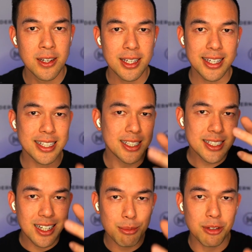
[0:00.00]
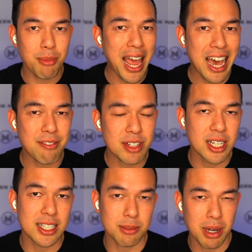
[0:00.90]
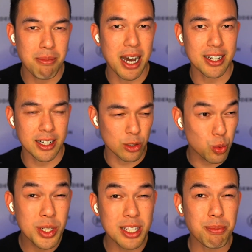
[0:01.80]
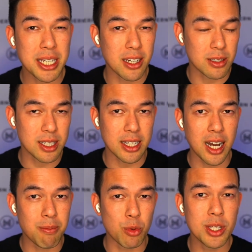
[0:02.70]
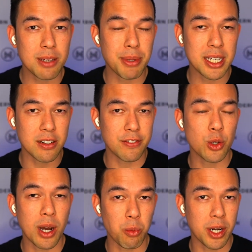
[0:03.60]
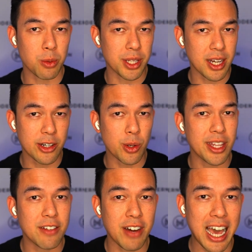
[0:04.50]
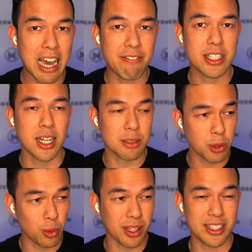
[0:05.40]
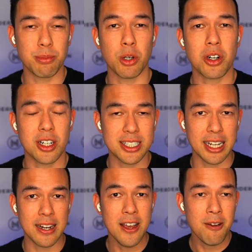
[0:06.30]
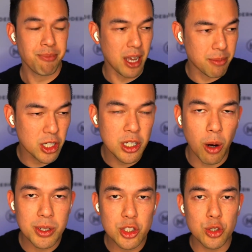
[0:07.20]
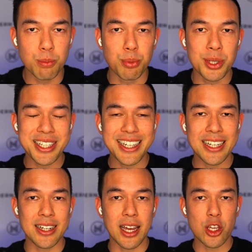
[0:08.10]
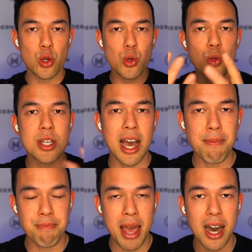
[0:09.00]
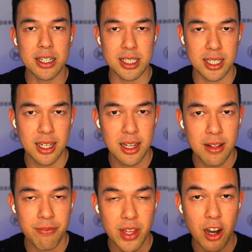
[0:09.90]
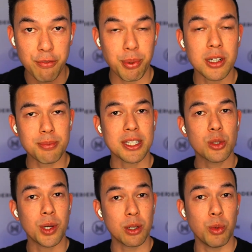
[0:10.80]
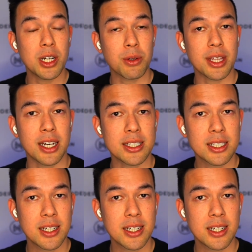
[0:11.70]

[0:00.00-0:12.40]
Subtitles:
in terms of my advertising, my marketing. I was really picky. I was like, I'm really picky of who I work with. I know that if I advertise more, release more content, I'm going to bring in a huge amount of prospects who want to work with us.